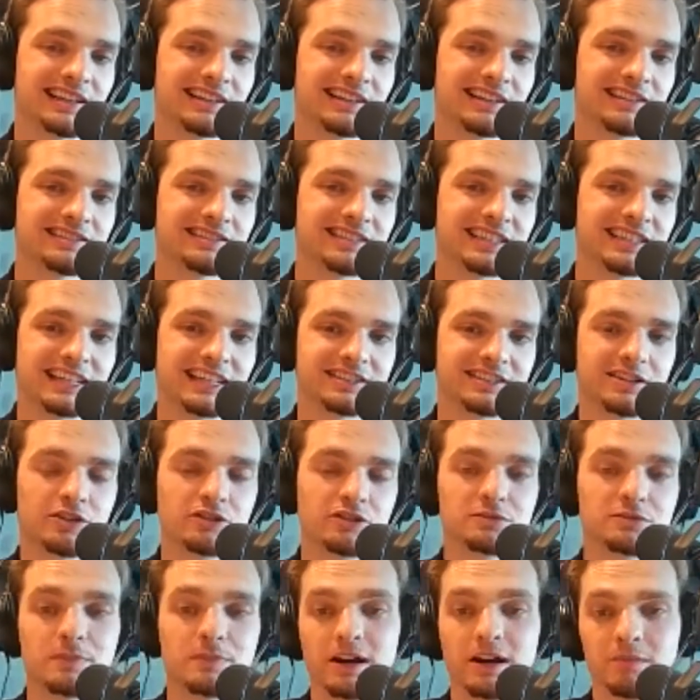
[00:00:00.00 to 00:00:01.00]
to get to
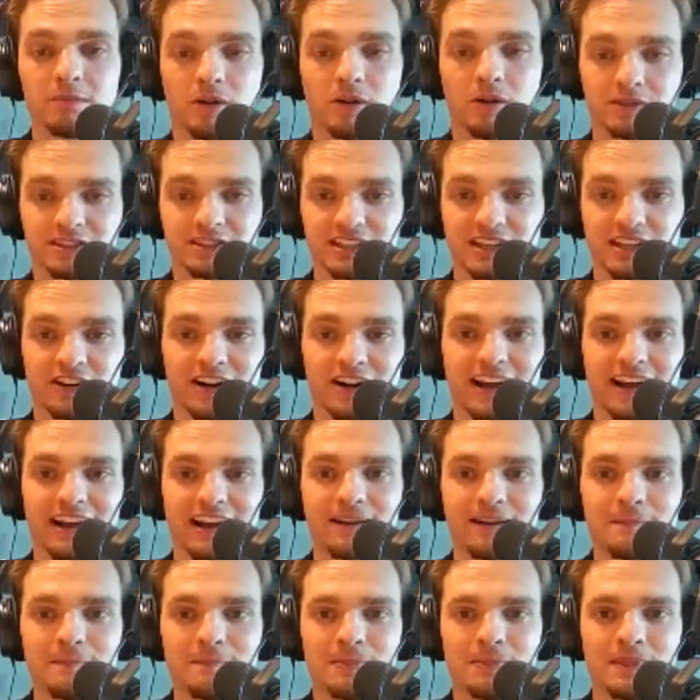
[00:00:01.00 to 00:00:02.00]
those better moments that are ahead.
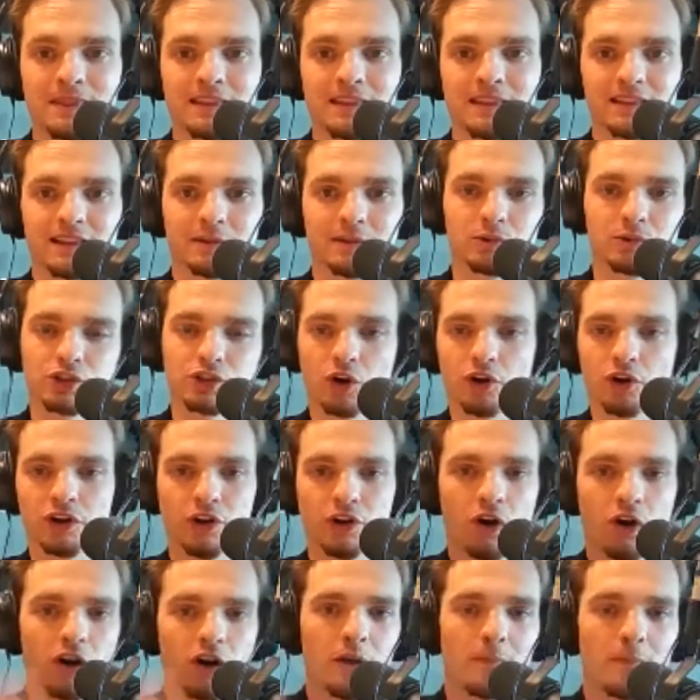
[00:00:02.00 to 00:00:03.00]
And we're talking
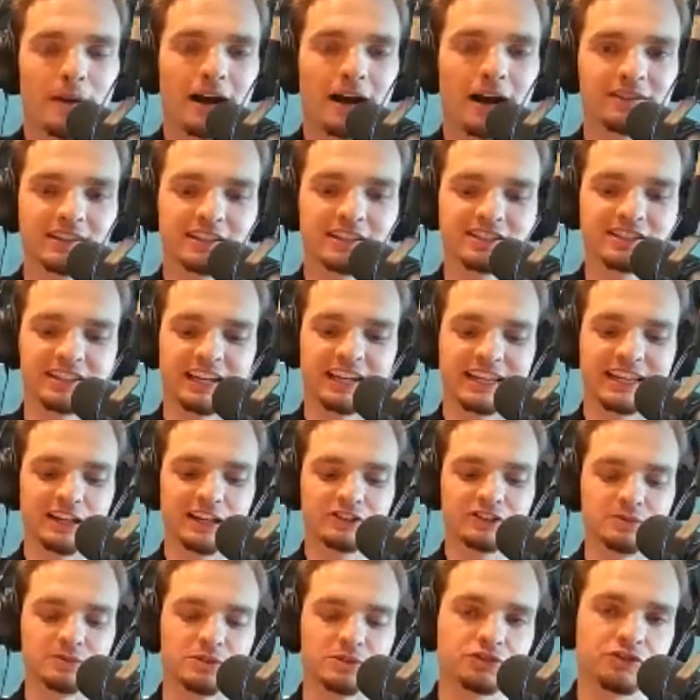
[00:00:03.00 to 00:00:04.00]
all about this, and I gave
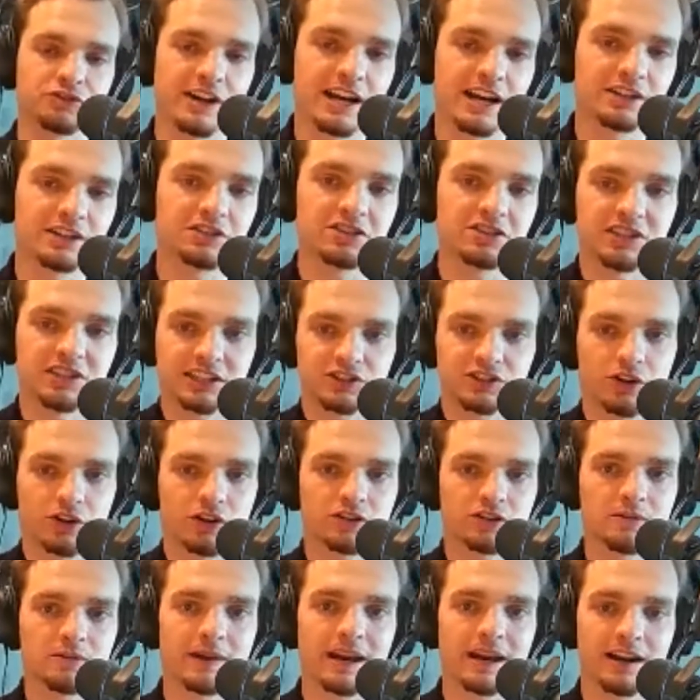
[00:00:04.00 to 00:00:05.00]
some strategies. I
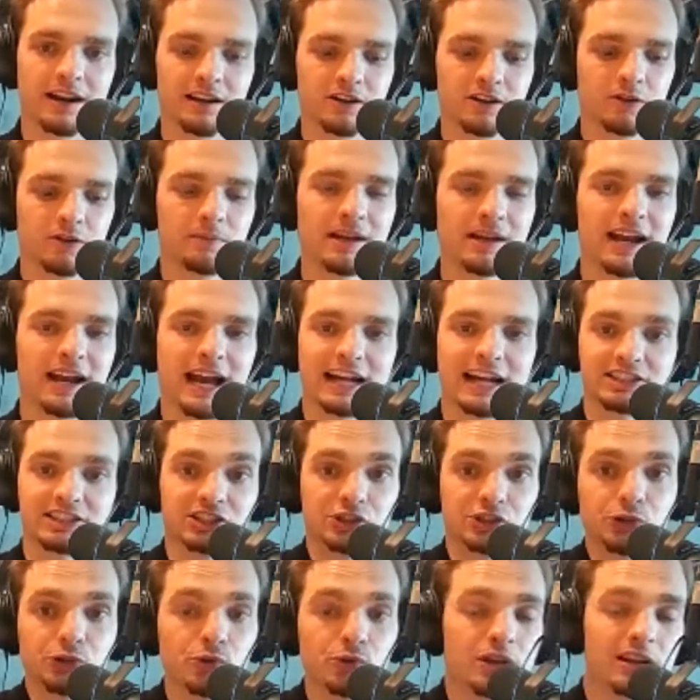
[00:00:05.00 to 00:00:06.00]
talked about it a little bit. I asked
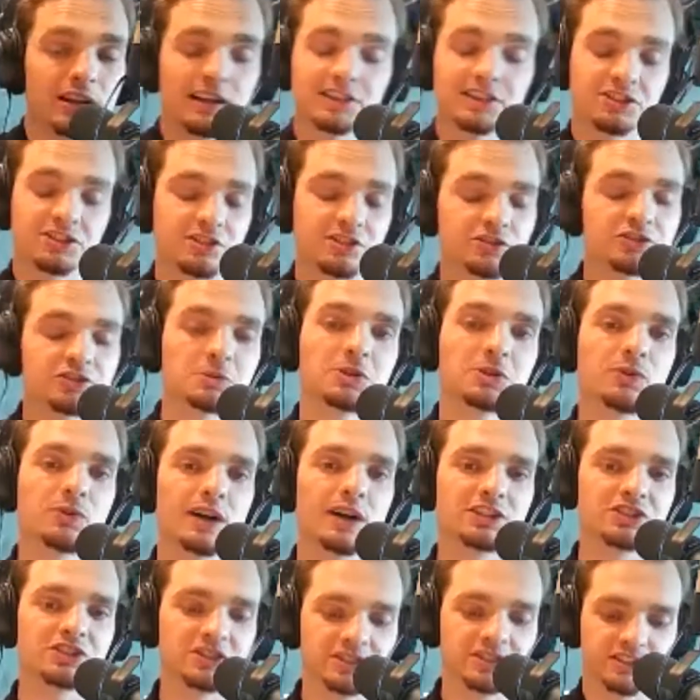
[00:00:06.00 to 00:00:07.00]
you, the listeners, some
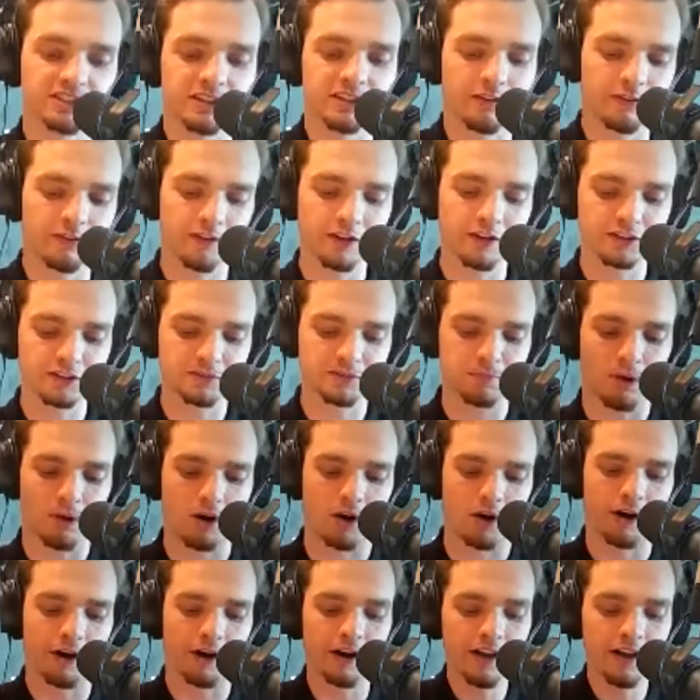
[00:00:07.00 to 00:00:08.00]
questions in the first
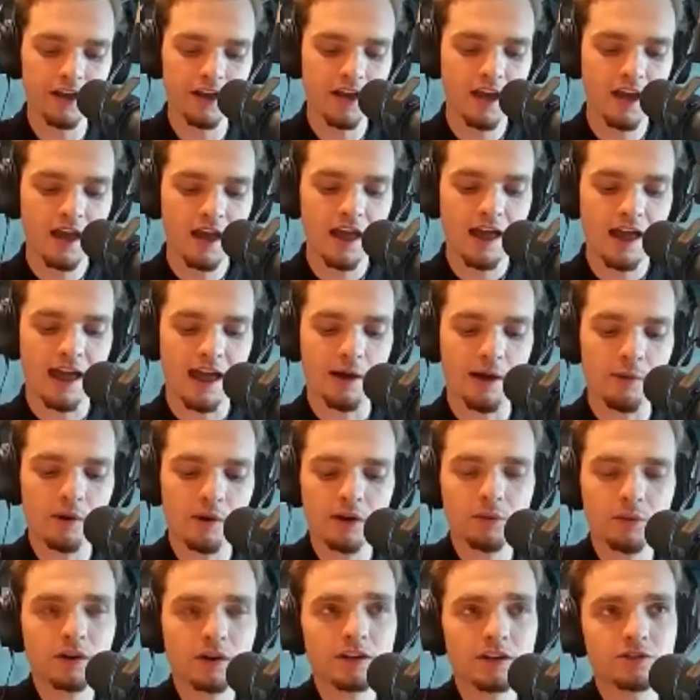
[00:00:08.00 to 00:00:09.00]
part. And what I
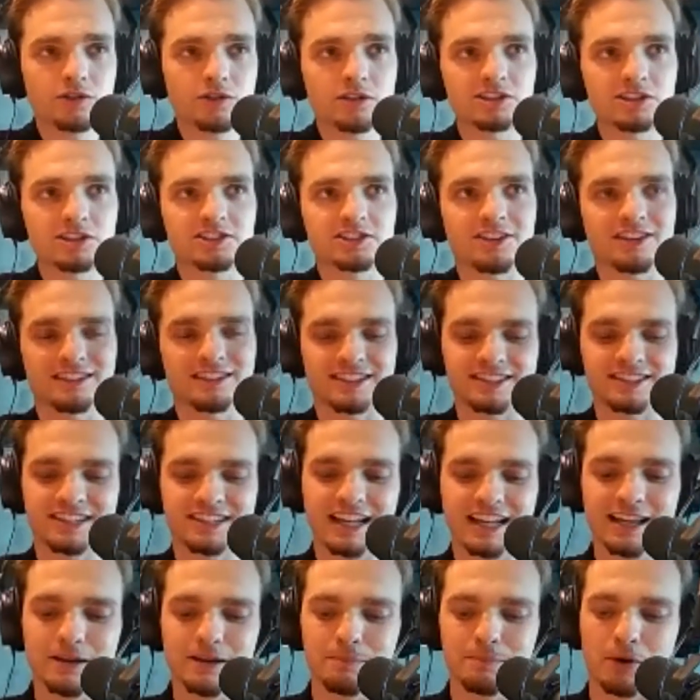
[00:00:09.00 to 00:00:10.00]
want to do to start the
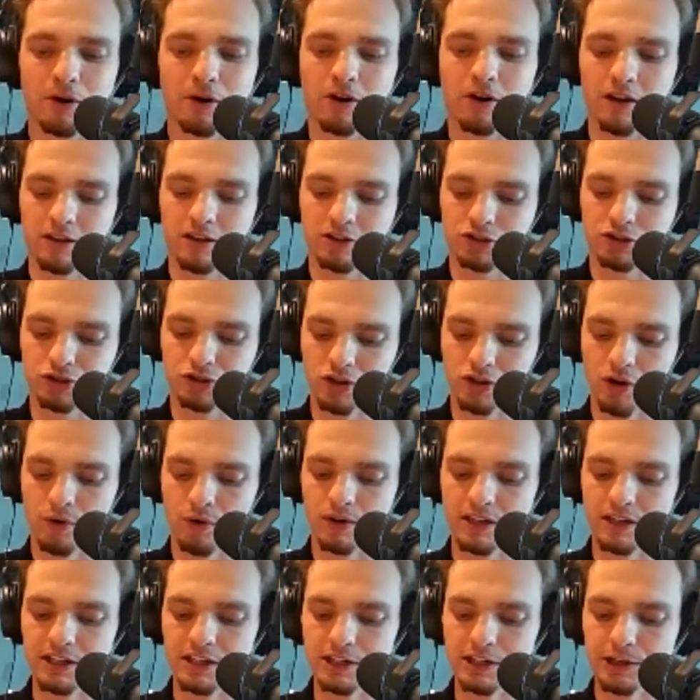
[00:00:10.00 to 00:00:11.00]
second part of the show
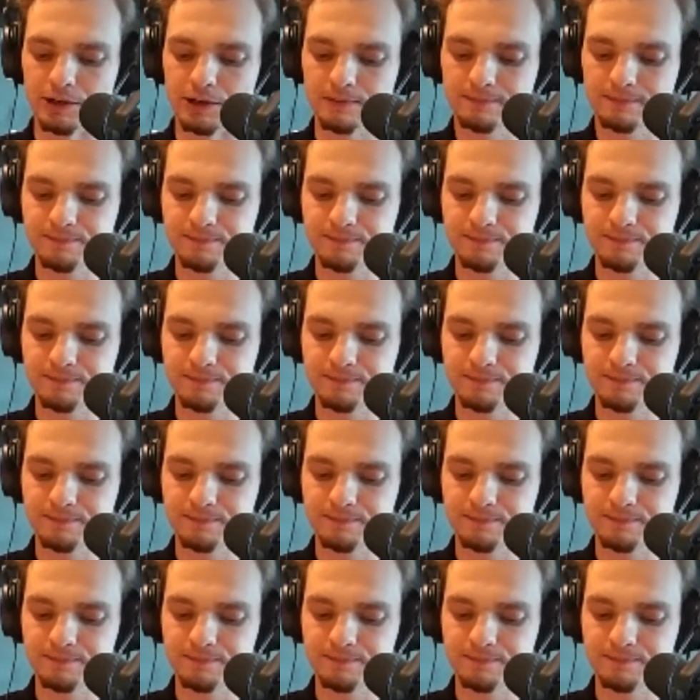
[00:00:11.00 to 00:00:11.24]
here